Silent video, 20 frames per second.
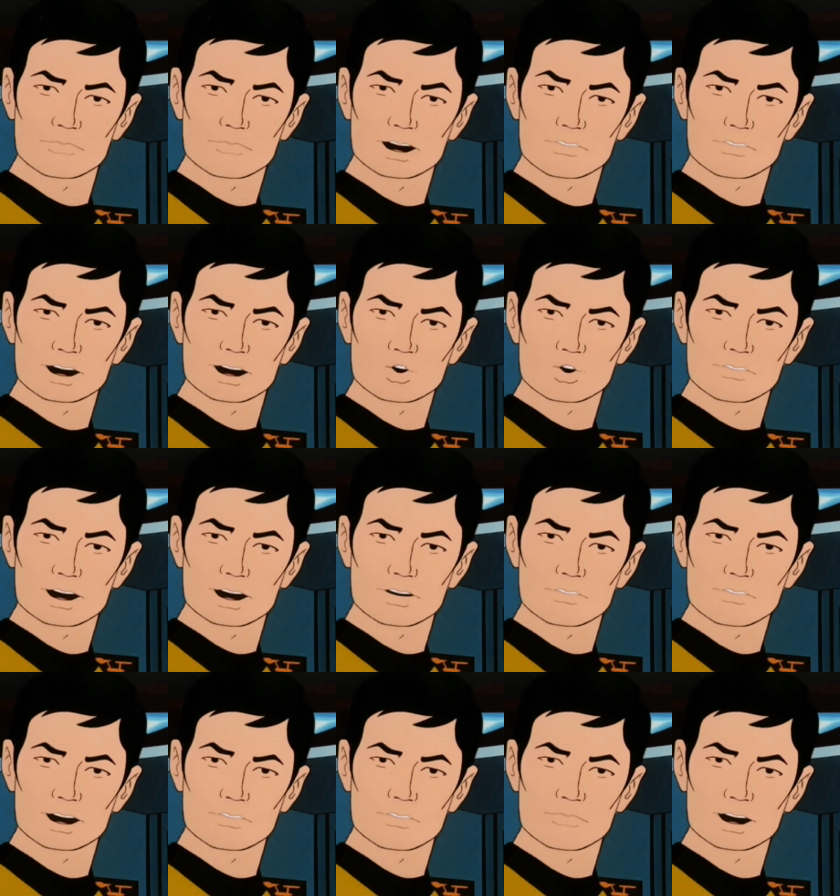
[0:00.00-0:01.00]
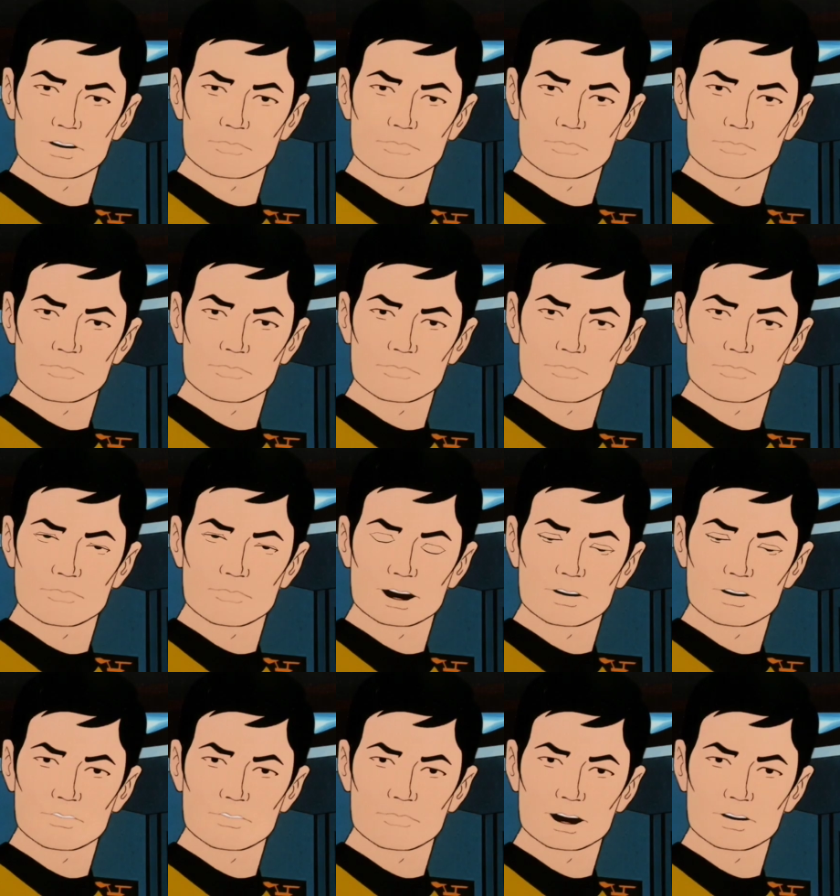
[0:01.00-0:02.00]
It was terrible.
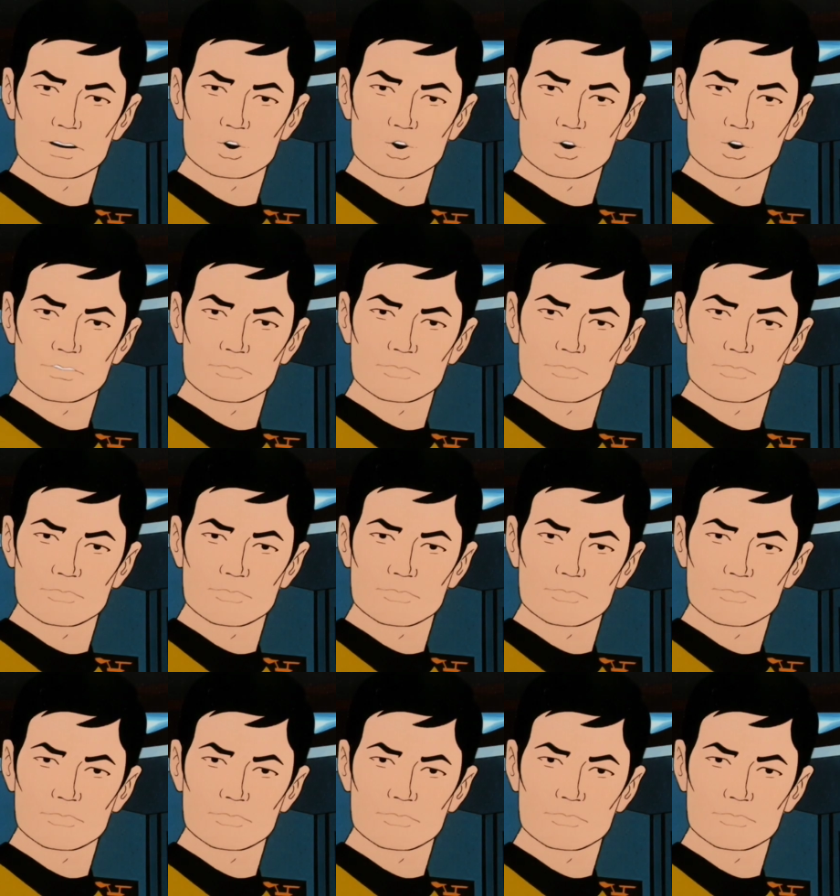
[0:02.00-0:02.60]
Graham was.